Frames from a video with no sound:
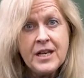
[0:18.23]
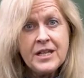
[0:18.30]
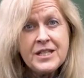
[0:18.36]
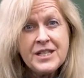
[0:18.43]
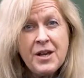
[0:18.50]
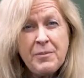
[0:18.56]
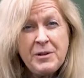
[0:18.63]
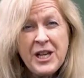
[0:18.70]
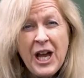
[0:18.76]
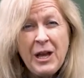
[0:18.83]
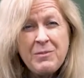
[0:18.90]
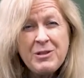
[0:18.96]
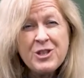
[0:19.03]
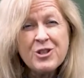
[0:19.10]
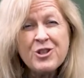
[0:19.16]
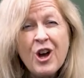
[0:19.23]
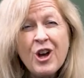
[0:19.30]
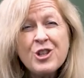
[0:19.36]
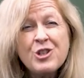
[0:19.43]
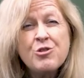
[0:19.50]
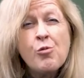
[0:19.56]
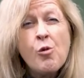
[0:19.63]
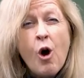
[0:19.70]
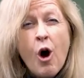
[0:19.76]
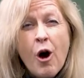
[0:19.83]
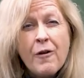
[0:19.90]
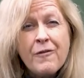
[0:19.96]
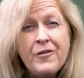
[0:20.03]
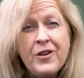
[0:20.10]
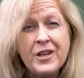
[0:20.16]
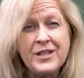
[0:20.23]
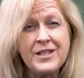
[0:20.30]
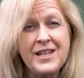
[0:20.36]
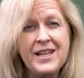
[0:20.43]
Sometimes they're not so obvious,